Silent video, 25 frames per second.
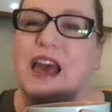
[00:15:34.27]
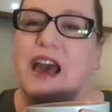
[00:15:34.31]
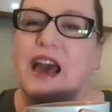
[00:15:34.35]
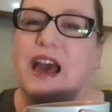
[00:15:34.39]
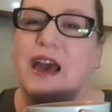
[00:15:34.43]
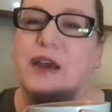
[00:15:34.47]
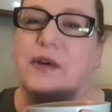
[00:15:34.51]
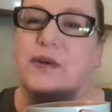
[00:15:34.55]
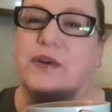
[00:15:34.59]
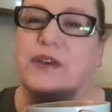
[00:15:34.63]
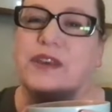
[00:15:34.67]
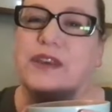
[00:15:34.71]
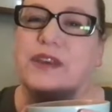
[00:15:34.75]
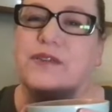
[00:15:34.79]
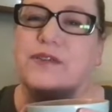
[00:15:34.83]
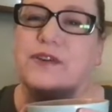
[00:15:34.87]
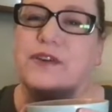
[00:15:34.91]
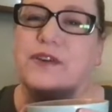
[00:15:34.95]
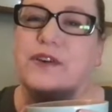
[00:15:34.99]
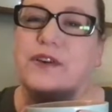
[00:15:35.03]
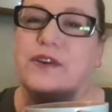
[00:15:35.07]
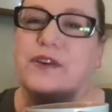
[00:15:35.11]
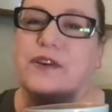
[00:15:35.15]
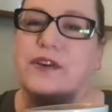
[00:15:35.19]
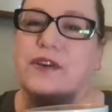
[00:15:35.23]
I will give
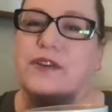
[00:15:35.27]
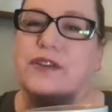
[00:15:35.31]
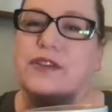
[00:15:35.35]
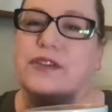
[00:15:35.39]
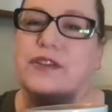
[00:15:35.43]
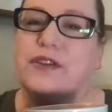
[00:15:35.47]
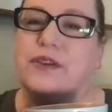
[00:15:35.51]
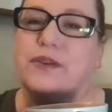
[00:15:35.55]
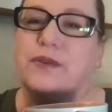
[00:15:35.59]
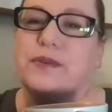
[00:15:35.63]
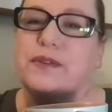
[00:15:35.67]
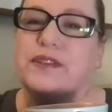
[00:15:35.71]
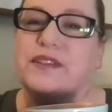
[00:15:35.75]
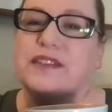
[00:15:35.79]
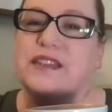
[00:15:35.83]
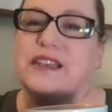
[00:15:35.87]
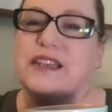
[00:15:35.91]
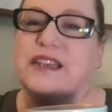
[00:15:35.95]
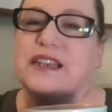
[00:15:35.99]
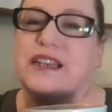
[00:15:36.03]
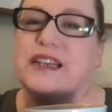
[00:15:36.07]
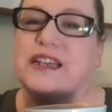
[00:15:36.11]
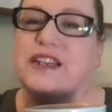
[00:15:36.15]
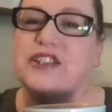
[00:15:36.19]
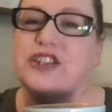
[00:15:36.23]
her the
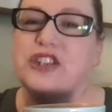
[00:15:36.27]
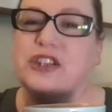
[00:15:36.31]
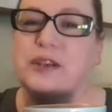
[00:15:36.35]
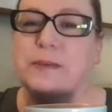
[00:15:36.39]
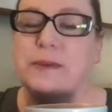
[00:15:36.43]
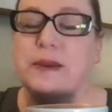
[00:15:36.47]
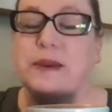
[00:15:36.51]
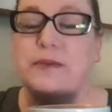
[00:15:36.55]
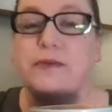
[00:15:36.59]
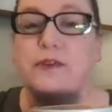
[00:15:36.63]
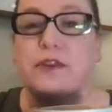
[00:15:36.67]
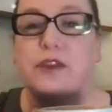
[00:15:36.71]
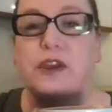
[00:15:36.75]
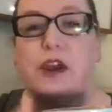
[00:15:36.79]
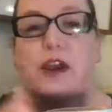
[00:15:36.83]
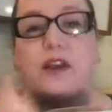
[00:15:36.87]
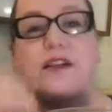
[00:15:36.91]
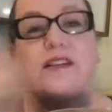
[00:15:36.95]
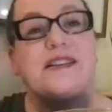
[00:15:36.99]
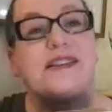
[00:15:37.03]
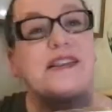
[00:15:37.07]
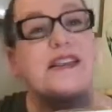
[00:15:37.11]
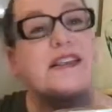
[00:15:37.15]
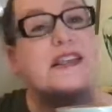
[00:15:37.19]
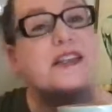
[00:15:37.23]
receipt and she can pay for the
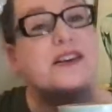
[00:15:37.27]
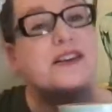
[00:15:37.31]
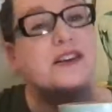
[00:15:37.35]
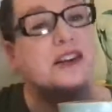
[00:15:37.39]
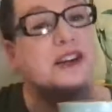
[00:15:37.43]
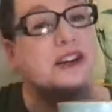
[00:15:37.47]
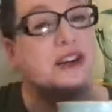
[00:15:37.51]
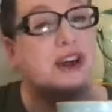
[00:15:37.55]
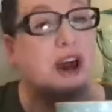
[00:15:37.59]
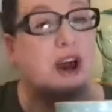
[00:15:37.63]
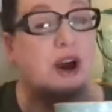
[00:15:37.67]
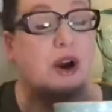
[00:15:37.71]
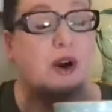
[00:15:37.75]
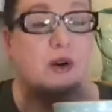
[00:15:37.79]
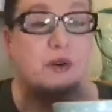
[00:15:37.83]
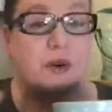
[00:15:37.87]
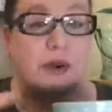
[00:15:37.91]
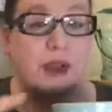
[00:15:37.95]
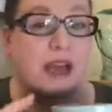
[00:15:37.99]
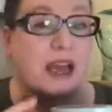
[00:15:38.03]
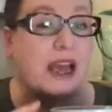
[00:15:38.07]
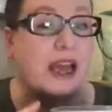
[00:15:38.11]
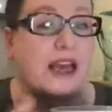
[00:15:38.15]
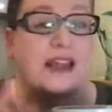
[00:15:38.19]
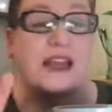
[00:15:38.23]
yarn. See, there you go.
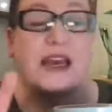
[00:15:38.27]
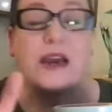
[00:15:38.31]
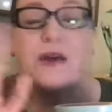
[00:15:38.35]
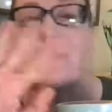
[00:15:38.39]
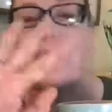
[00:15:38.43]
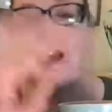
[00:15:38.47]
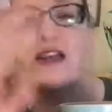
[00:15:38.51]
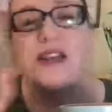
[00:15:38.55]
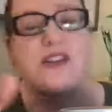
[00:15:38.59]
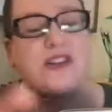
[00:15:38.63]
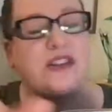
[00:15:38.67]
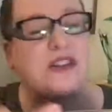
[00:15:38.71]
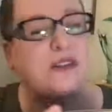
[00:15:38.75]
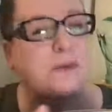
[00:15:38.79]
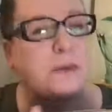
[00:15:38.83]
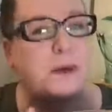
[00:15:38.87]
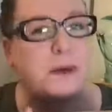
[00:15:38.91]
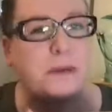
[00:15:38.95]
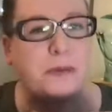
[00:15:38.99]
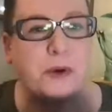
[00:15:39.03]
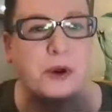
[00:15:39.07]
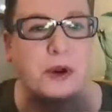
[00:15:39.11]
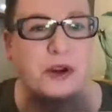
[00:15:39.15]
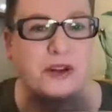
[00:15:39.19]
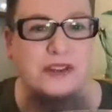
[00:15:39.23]
That way, just
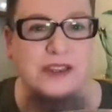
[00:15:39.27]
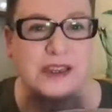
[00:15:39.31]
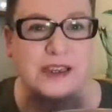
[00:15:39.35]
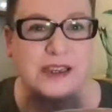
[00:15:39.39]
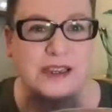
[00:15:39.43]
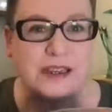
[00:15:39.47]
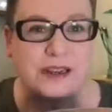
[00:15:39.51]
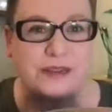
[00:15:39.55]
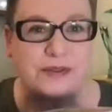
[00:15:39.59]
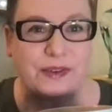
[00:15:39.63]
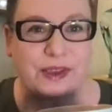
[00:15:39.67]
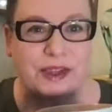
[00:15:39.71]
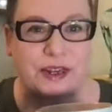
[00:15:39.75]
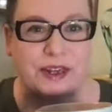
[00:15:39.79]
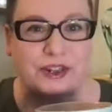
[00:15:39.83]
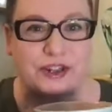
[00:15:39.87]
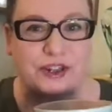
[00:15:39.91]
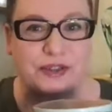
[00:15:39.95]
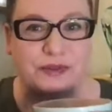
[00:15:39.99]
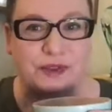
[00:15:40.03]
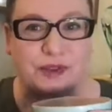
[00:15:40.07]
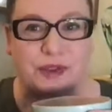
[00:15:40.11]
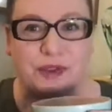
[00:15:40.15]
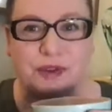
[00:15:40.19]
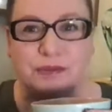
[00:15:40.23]
people aren't taking
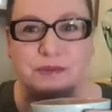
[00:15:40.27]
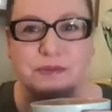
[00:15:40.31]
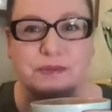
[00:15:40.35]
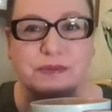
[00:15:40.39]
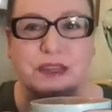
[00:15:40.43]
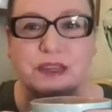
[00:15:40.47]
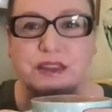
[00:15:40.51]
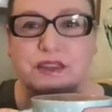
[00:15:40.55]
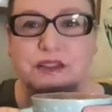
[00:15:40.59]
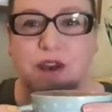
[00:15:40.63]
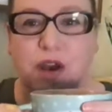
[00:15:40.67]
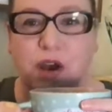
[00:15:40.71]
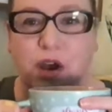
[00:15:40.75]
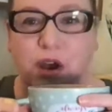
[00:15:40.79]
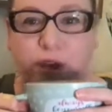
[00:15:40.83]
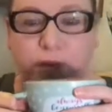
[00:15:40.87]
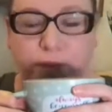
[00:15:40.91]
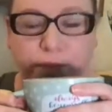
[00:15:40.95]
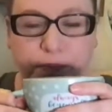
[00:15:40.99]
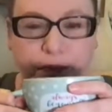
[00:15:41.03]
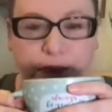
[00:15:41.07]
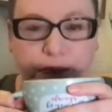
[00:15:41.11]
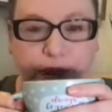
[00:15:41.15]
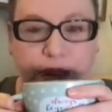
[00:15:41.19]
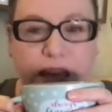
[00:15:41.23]
advantage of you. That's
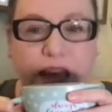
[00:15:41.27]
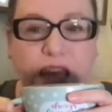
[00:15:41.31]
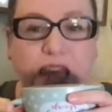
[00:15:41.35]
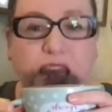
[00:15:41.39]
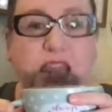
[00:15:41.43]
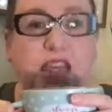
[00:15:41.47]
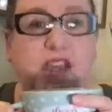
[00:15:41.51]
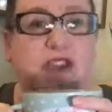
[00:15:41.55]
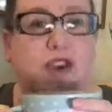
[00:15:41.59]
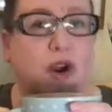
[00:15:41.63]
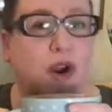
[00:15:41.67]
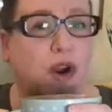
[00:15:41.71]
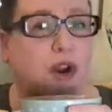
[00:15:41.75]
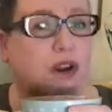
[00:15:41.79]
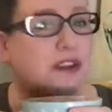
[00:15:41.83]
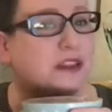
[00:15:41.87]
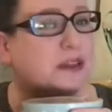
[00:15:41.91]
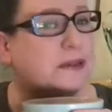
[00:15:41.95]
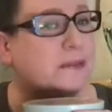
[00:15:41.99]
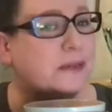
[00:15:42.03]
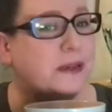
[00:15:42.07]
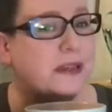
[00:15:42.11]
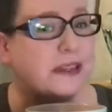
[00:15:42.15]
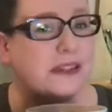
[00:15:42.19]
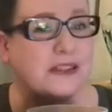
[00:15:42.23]
all. And the yarn
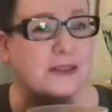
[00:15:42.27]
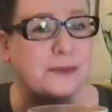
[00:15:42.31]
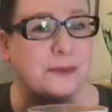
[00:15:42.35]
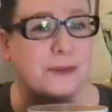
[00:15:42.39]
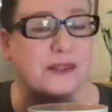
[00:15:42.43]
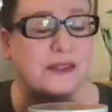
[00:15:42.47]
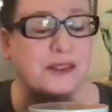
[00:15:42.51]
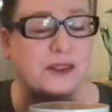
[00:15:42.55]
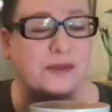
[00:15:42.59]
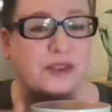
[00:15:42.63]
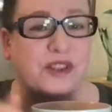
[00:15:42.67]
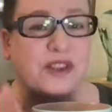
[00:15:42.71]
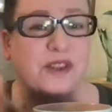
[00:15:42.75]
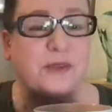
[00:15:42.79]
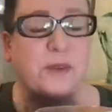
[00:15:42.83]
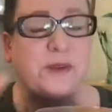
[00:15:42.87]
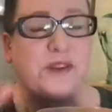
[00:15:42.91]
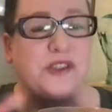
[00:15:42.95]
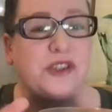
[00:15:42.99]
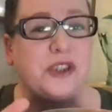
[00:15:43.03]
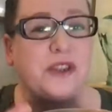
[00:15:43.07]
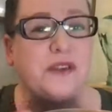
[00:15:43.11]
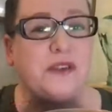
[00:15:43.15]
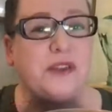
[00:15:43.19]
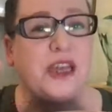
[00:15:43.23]
can be expensive,
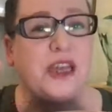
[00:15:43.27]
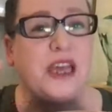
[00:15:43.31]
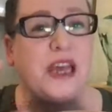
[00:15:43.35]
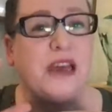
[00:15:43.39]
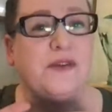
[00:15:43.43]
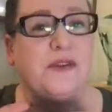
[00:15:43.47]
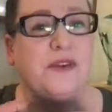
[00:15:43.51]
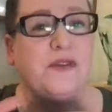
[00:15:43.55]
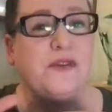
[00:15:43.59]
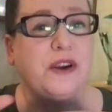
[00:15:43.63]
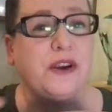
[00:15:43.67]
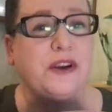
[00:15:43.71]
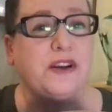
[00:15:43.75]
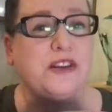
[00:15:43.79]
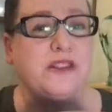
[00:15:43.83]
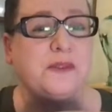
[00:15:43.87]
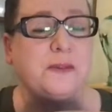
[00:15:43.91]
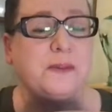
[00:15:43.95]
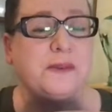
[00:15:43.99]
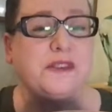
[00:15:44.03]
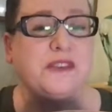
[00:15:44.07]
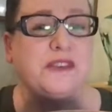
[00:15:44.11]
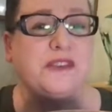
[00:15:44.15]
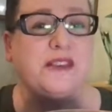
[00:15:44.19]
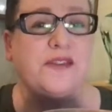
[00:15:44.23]
especially if they have a very
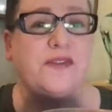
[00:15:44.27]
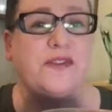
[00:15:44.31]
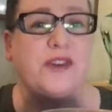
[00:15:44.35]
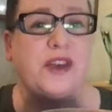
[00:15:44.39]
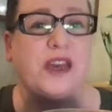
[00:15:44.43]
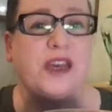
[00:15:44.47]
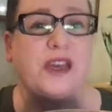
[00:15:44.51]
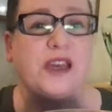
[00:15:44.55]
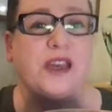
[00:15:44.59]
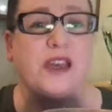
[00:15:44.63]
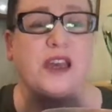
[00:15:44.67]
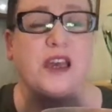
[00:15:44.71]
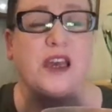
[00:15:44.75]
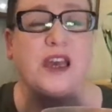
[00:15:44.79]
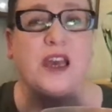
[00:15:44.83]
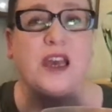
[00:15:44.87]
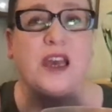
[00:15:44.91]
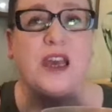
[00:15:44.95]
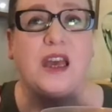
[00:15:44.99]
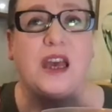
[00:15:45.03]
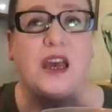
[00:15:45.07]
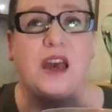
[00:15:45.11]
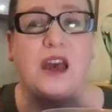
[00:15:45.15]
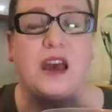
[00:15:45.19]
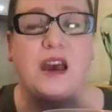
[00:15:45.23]
specific,
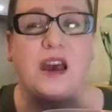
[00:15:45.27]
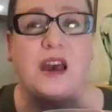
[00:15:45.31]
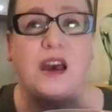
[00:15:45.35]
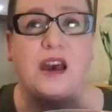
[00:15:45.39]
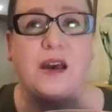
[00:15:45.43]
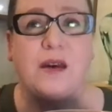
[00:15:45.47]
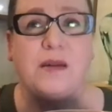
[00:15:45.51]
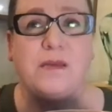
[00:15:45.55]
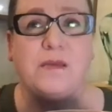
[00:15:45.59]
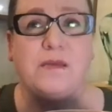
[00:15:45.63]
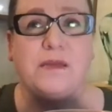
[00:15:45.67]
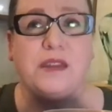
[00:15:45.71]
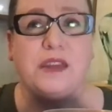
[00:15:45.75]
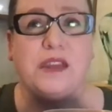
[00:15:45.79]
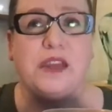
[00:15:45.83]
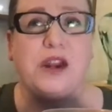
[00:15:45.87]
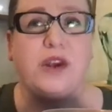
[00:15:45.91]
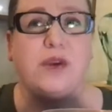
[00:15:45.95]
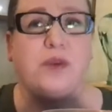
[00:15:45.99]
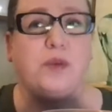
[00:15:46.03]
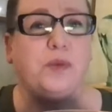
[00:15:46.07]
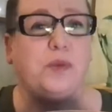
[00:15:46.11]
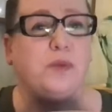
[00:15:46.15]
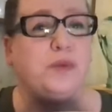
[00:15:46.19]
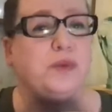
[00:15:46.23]
you
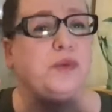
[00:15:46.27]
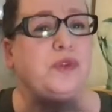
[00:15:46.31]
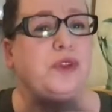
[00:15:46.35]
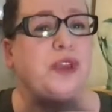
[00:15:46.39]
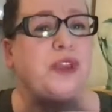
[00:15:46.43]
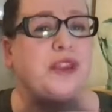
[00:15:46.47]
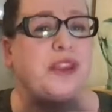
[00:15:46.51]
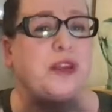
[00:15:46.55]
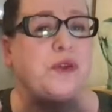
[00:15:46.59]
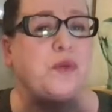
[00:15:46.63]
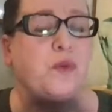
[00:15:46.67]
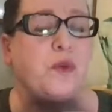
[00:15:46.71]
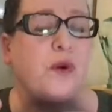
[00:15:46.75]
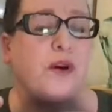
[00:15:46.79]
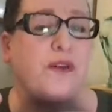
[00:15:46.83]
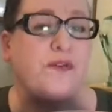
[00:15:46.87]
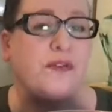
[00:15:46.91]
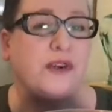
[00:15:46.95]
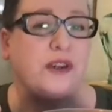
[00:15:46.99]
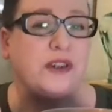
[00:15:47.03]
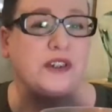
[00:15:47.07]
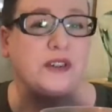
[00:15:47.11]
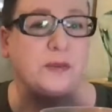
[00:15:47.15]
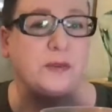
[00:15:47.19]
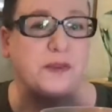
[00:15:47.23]
know, that they want
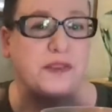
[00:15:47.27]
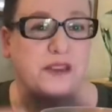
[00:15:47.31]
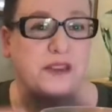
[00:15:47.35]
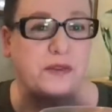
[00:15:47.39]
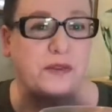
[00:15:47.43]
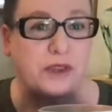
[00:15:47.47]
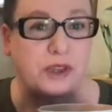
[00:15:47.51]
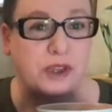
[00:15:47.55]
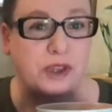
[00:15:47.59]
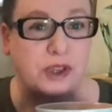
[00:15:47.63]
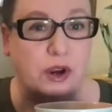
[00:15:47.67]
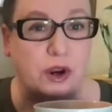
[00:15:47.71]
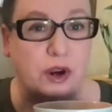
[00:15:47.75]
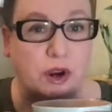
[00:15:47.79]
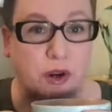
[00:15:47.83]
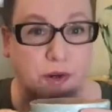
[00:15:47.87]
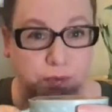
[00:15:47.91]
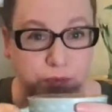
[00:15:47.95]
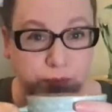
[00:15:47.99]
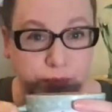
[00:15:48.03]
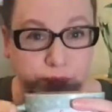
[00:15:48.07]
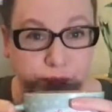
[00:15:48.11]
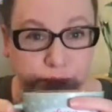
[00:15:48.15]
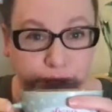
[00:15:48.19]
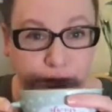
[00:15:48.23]
very specific yarn.